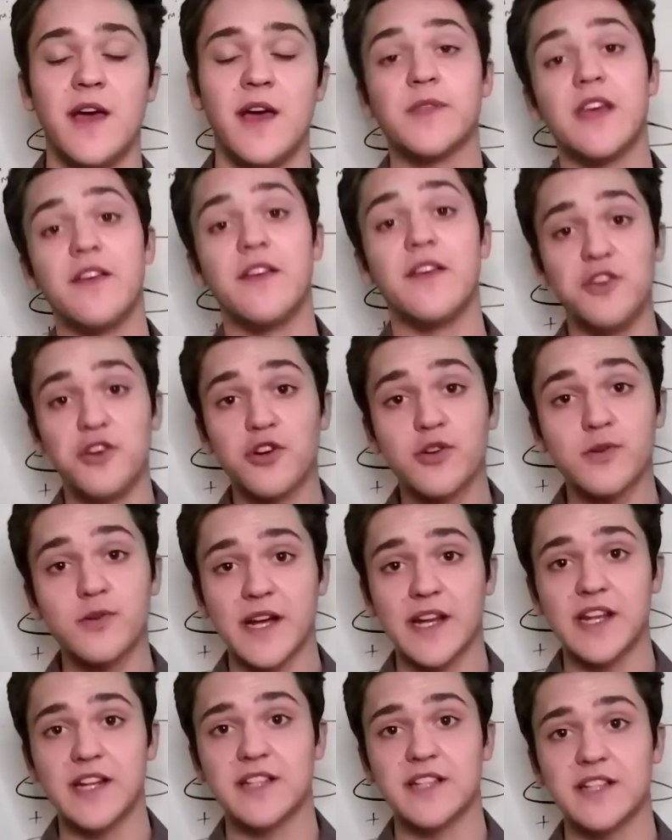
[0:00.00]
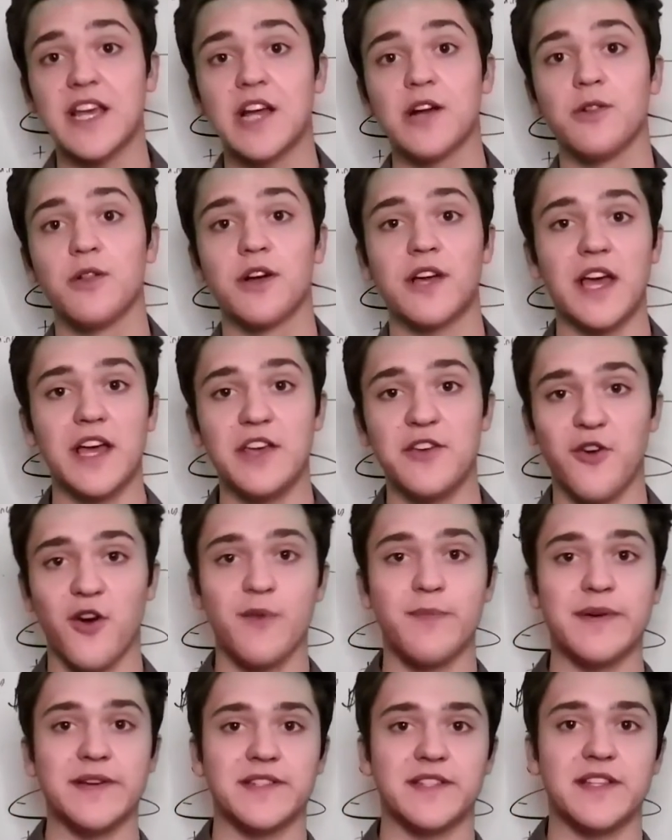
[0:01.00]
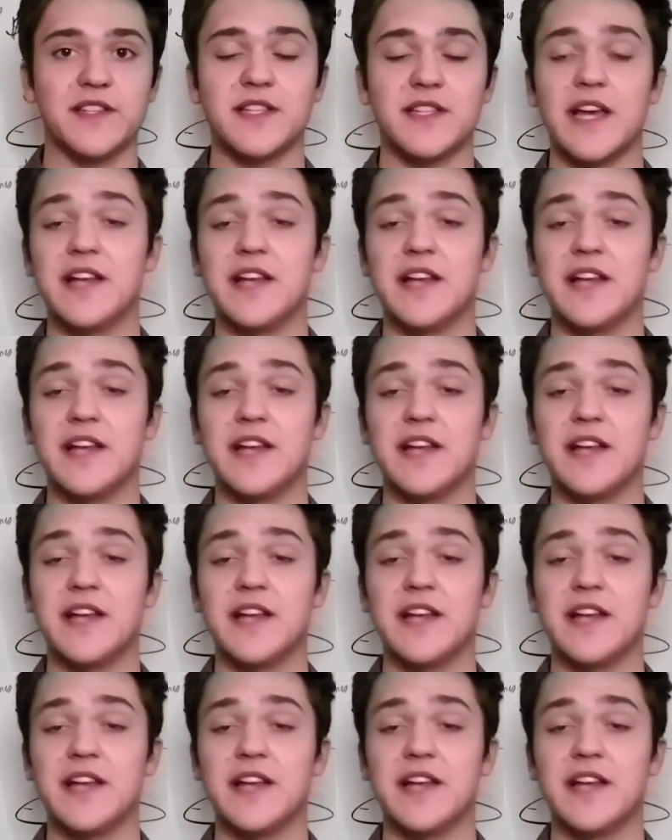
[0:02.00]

If you're ready to take a look at your business